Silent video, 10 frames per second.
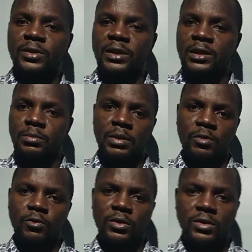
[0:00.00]
on the number
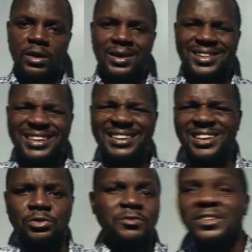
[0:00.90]
of what? The
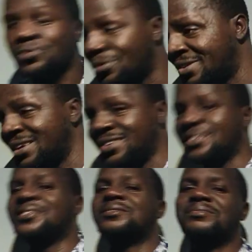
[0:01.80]
rate of
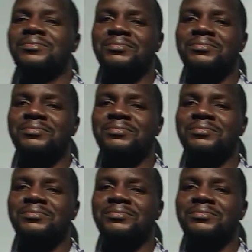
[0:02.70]
dissociation.